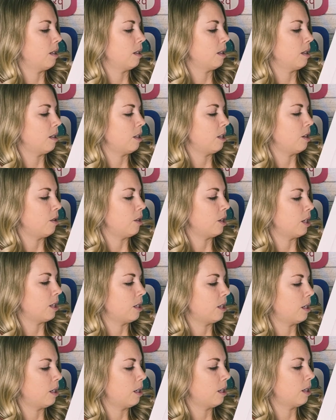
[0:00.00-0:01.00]
You
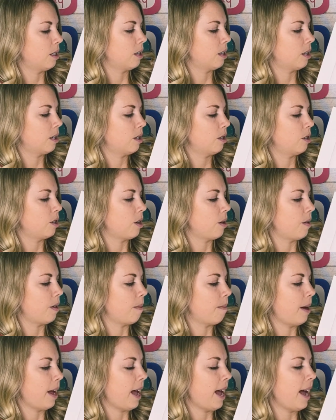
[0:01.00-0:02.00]
just show them
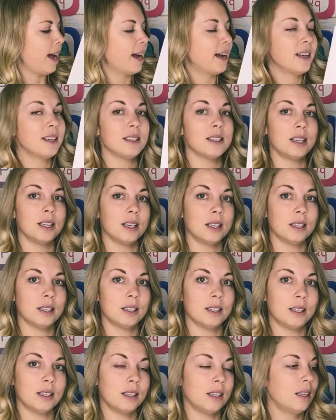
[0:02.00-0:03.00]
at.
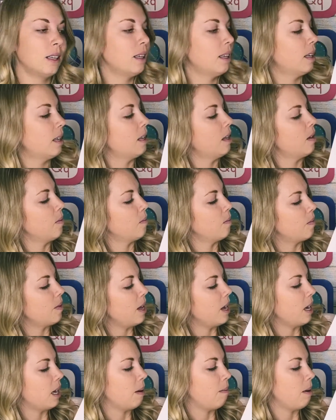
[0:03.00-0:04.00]
They
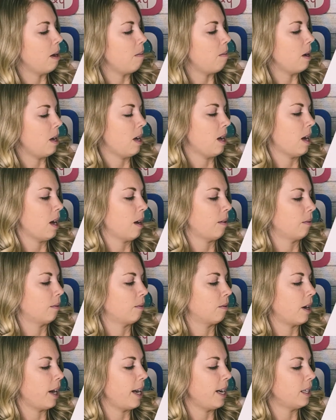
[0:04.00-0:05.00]
can maybe
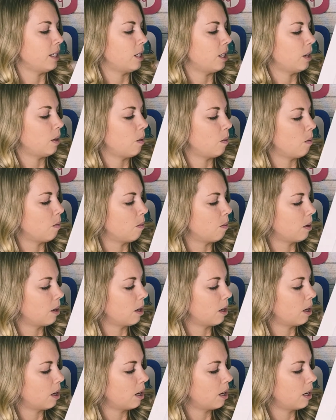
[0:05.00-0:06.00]
write
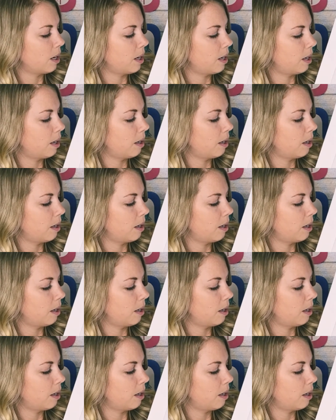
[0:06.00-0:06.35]
word